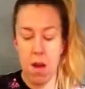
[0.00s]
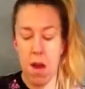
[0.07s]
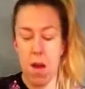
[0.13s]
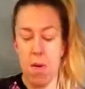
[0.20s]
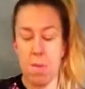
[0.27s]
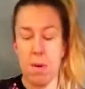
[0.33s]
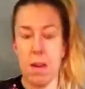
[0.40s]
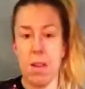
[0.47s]

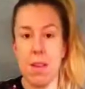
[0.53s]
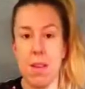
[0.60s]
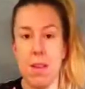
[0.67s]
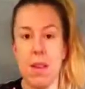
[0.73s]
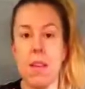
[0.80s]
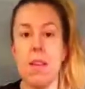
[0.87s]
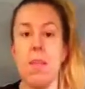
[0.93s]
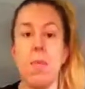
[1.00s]
Because it
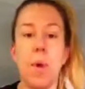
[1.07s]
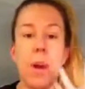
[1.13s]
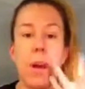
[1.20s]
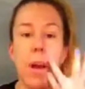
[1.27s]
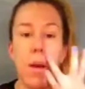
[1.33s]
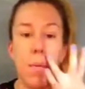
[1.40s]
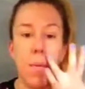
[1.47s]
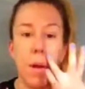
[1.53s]
tends to break
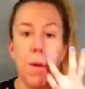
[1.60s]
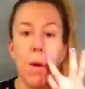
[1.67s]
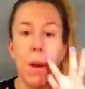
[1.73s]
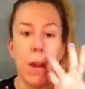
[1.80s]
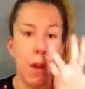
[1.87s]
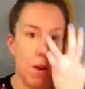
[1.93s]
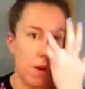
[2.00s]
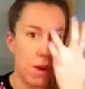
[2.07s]
up, like right
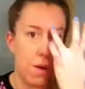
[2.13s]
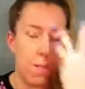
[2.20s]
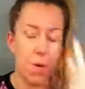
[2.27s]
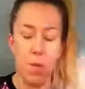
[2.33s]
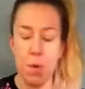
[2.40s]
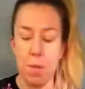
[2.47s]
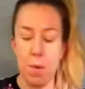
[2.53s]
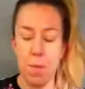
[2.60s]
here and in
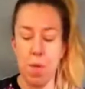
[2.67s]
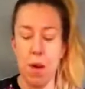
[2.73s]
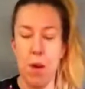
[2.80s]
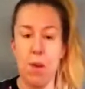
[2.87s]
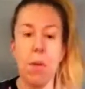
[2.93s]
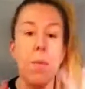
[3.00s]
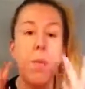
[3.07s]
between my brows,